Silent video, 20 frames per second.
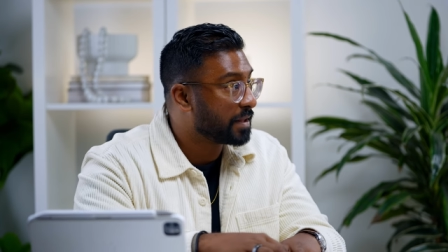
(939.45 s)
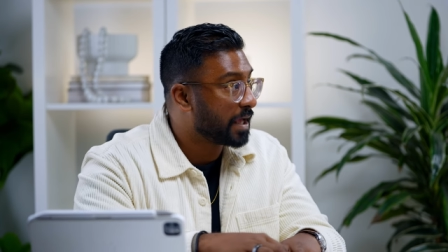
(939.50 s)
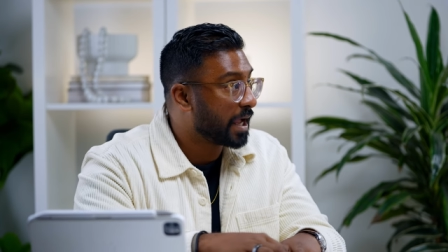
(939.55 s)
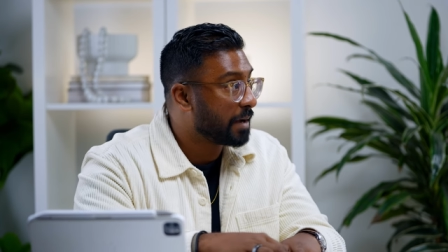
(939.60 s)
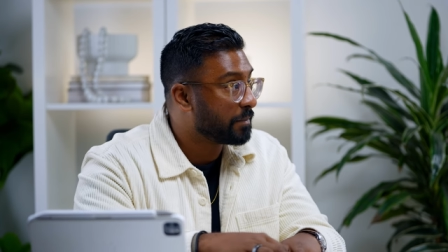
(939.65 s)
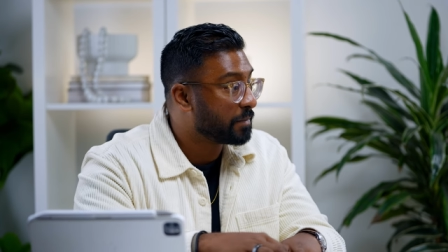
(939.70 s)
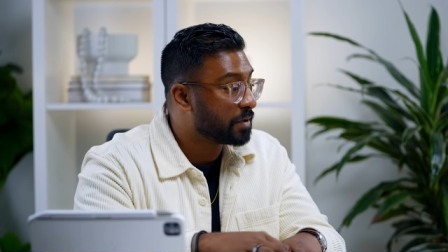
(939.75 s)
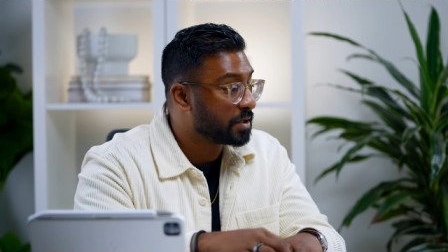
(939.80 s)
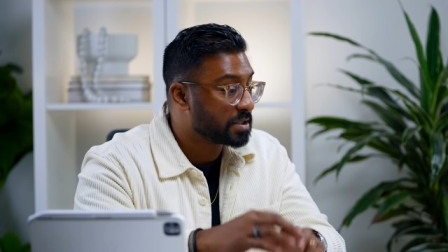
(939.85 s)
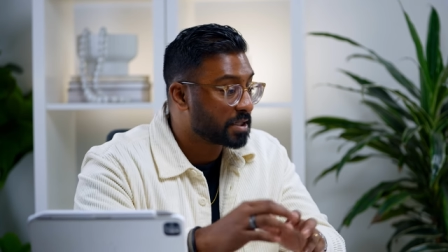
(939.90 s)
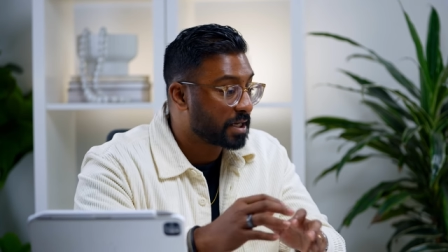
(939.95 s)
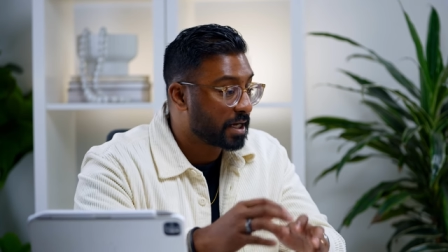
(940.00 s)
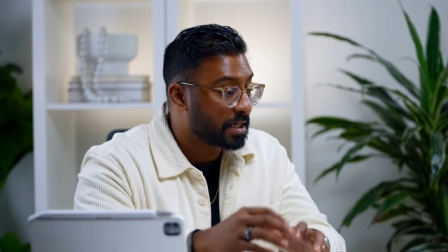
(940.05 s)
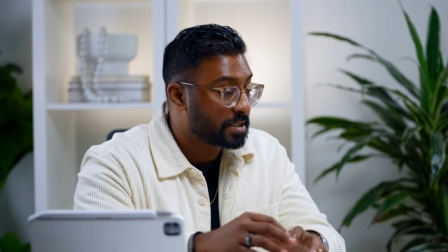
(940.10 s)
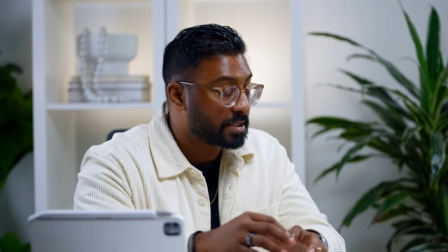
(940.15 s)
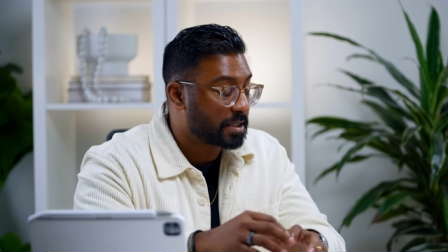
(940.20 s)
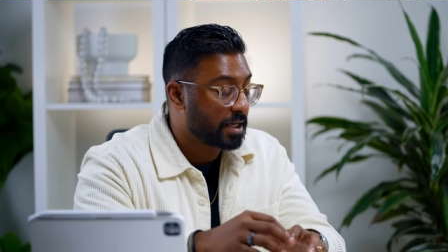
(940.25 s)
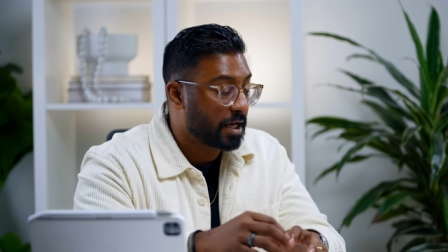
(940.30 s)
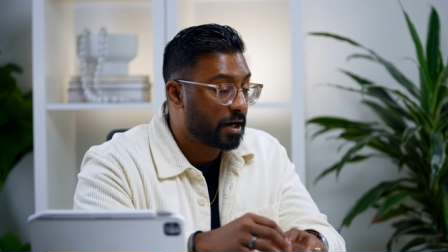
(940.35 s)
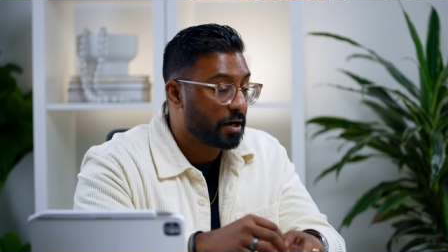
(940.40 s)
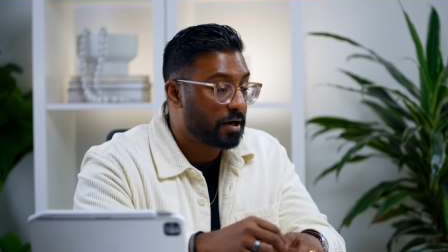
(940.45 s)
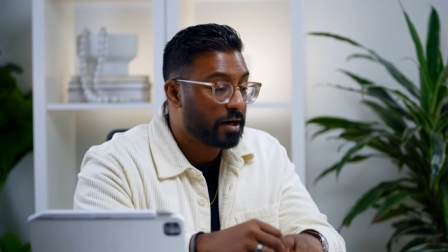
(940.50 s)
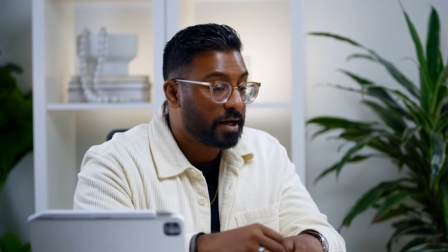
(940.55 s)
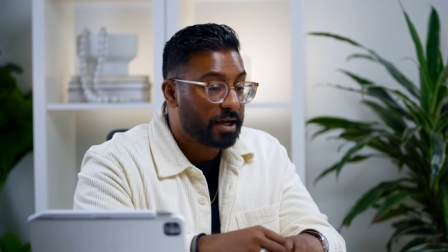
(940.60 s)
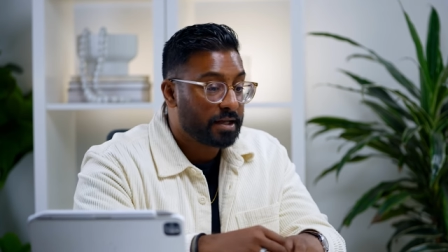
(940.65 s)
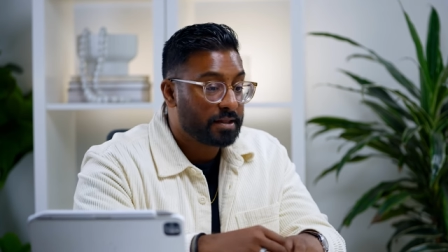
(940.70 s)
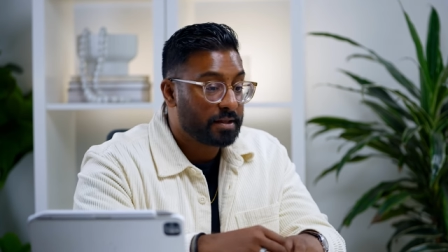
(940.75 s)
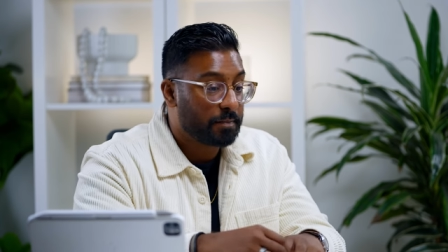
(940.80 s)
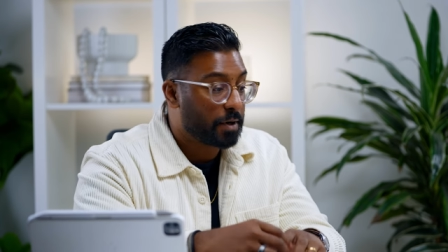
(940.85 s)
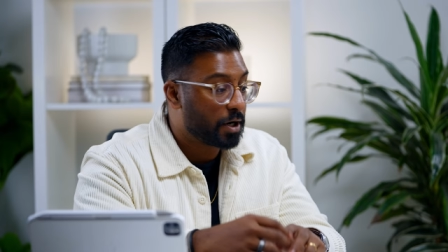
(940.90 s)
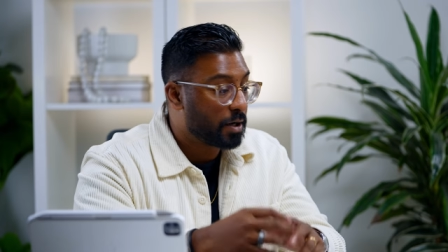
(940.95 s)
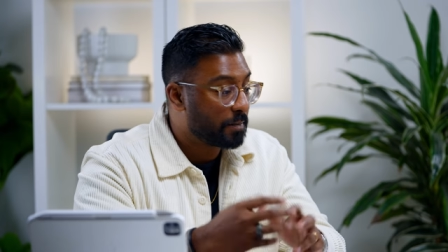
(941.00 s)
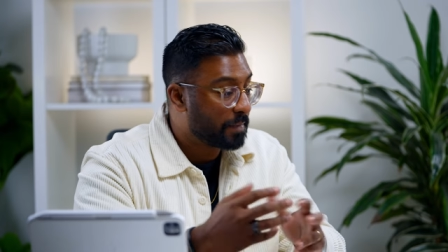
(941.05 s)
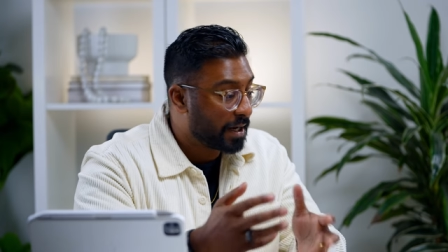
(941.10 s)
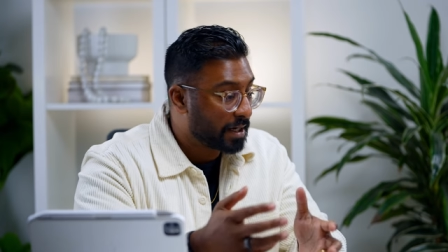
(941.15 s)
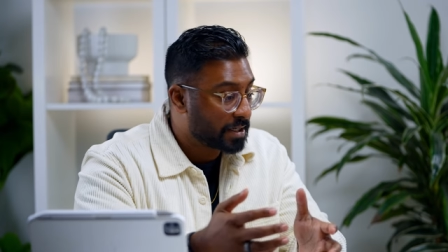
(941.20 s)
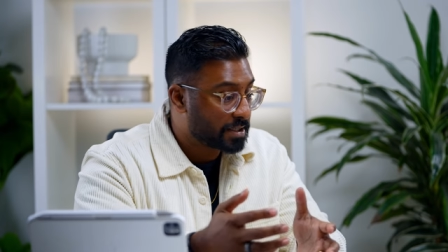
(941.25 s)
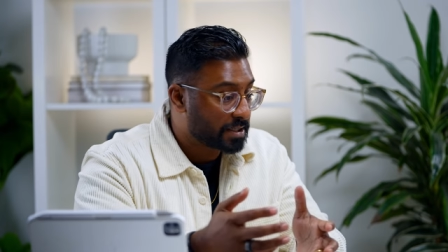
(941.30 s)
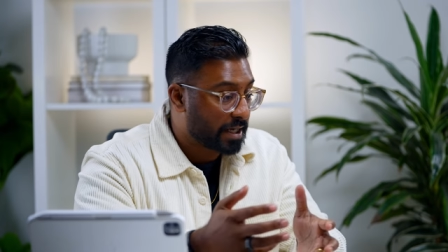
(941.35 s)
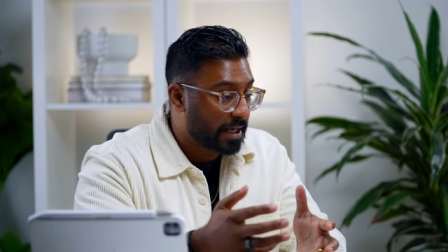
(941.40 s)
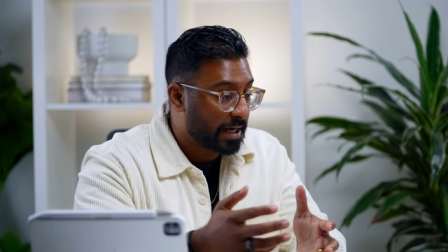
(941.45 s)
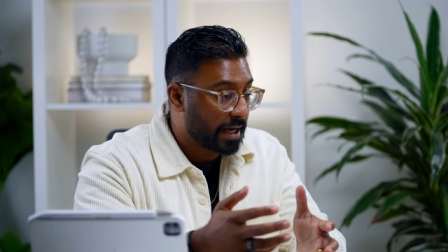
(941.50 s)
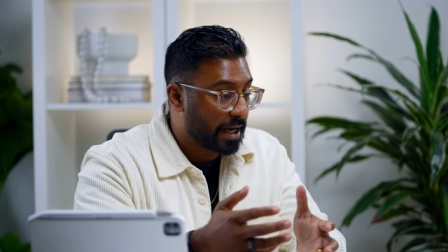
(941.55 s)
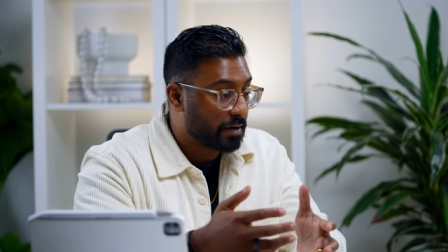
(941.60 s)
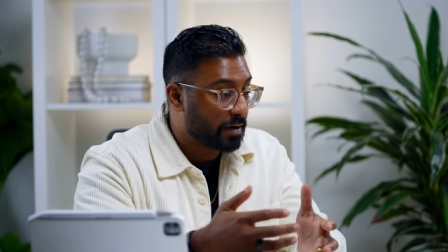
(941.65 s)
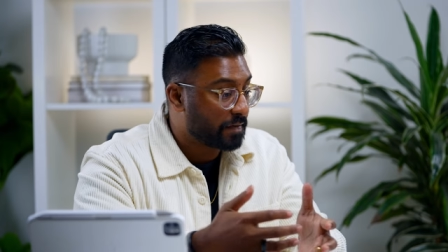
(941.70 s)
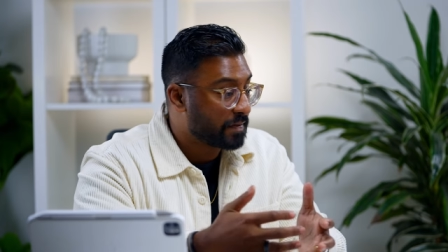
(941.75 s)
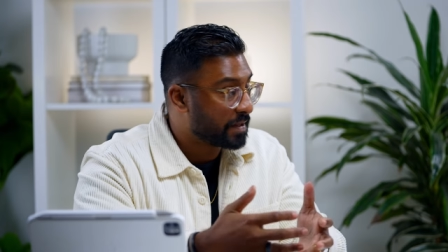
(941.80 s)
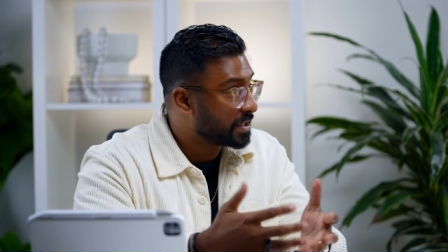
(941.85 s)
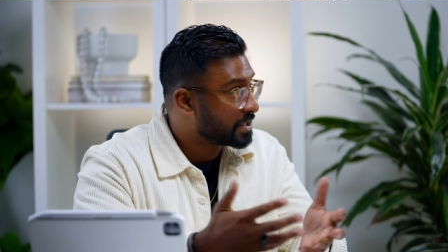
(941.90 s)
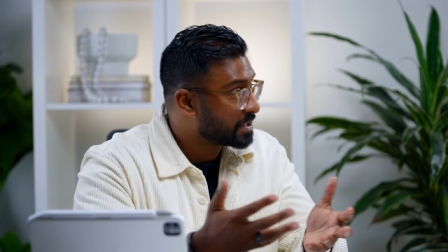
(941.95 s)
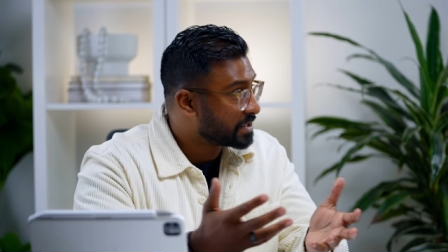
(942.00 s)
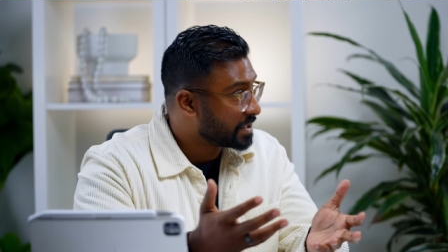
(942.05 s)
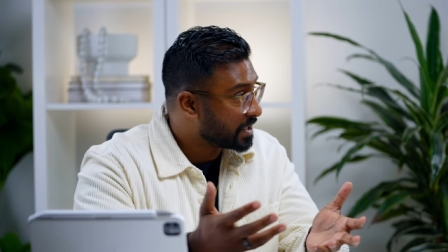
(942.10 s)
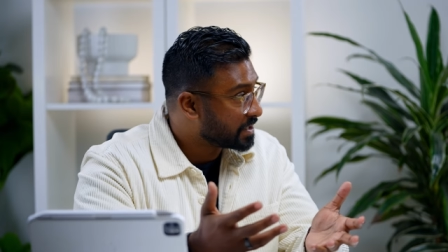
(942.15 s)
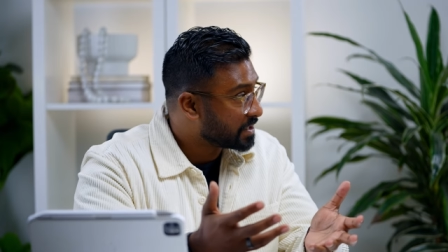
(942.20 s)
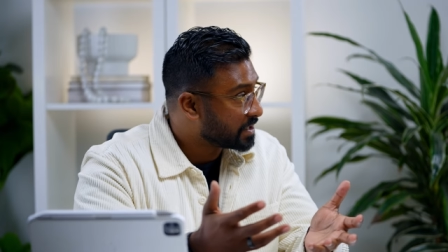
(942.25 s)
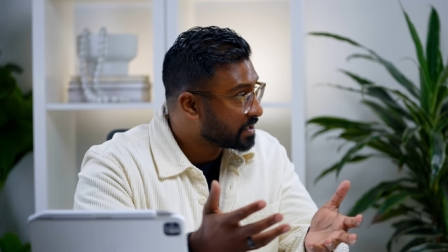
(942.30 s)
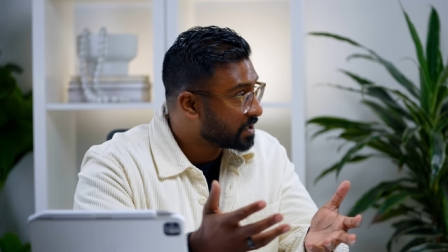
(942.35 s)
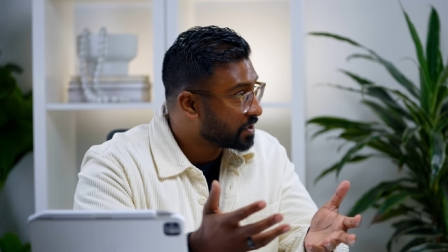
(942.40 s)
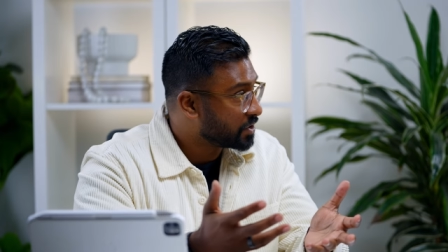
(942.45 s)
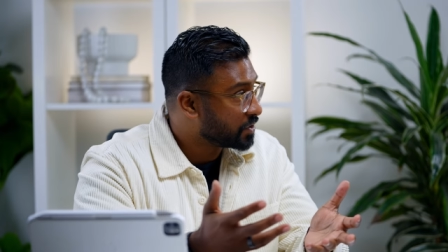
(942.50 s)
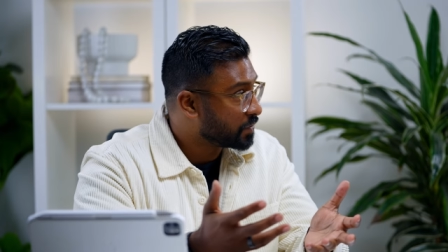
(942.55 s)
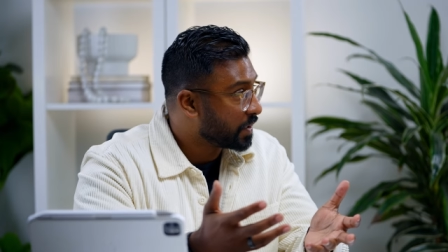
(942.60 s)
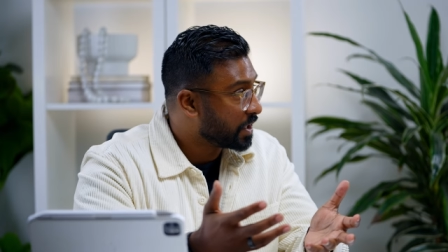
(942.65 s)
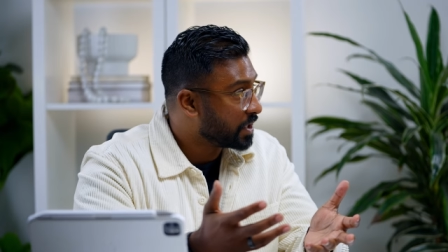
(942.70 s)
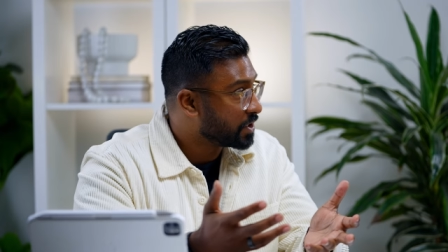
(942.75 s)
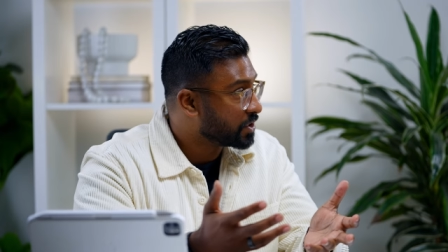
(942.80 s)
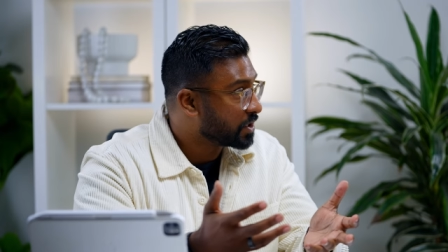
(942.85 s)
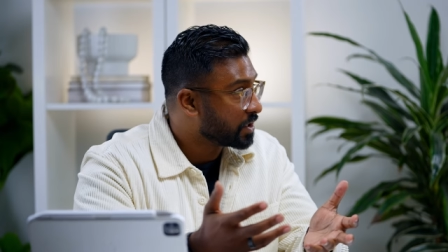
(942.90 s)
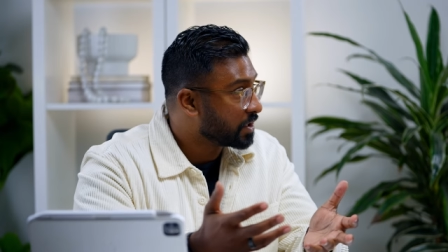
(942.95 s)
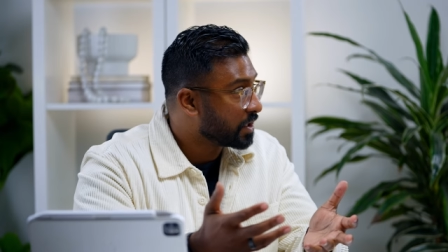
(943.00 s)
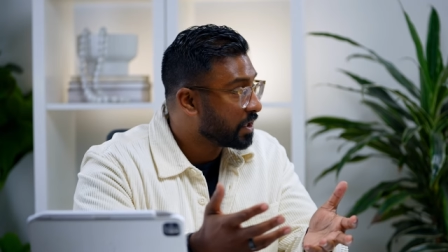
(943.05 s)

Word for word: The ambulance gets there, the paramedics get out, and they assess the situation.